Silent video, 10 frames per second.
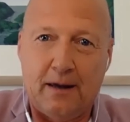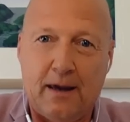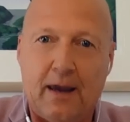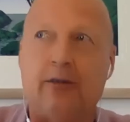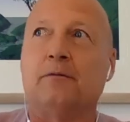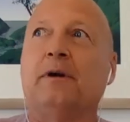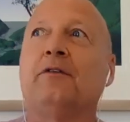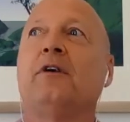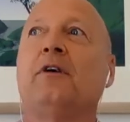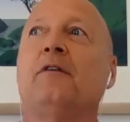And to be a
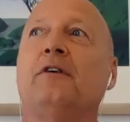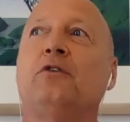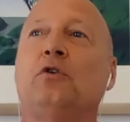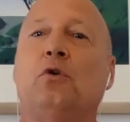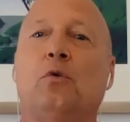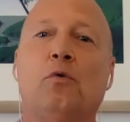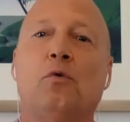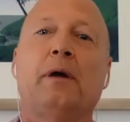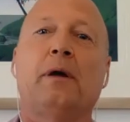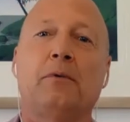service to all
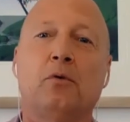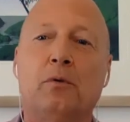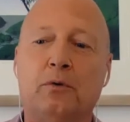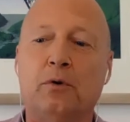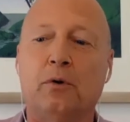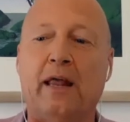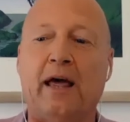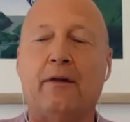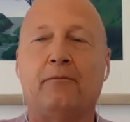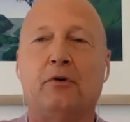people, to
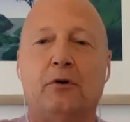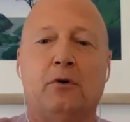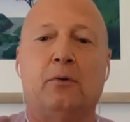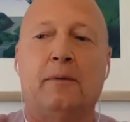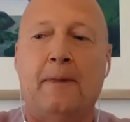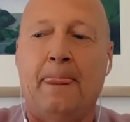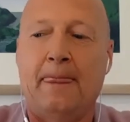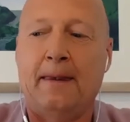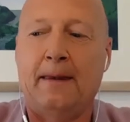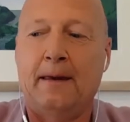allow them to
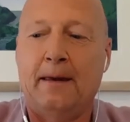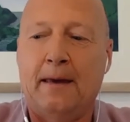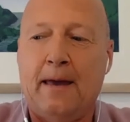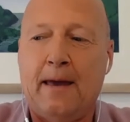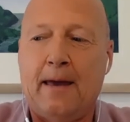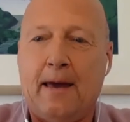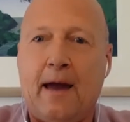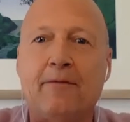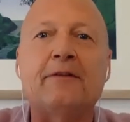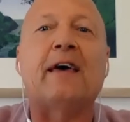have
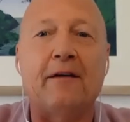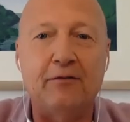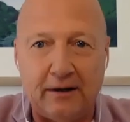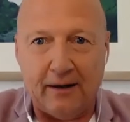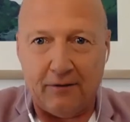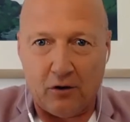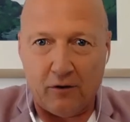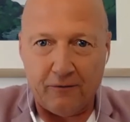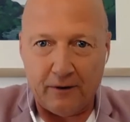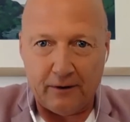the safety and have the
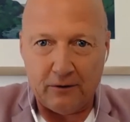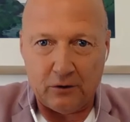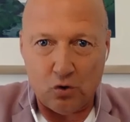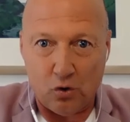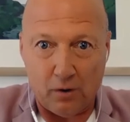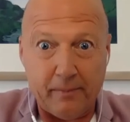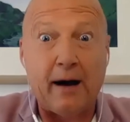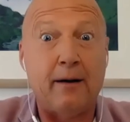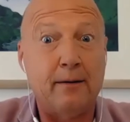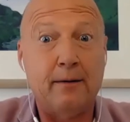confidence to talk
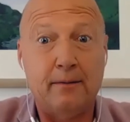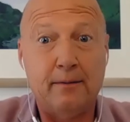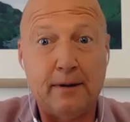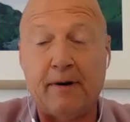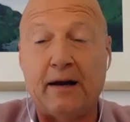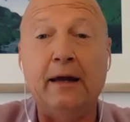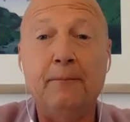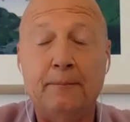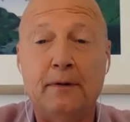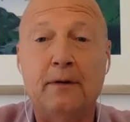about their money,
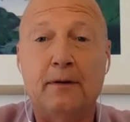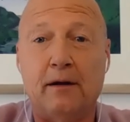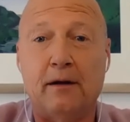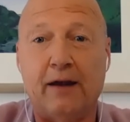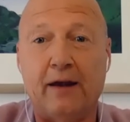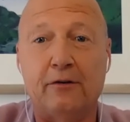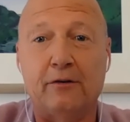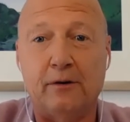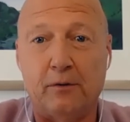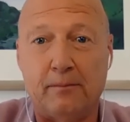their
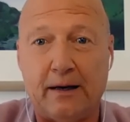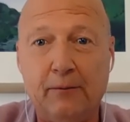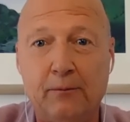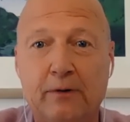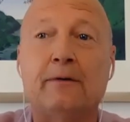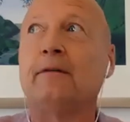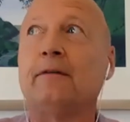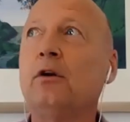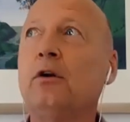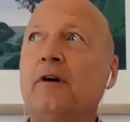relationship with money, which there's a
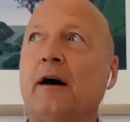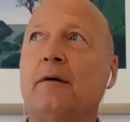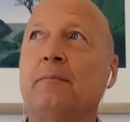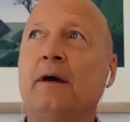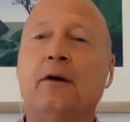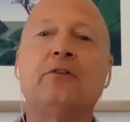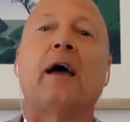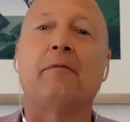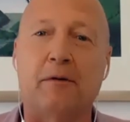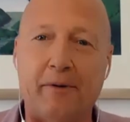lot of
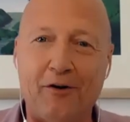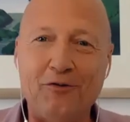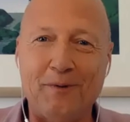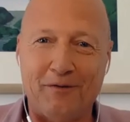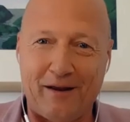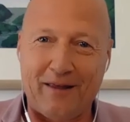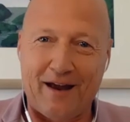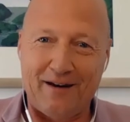shame and embarrassment around that.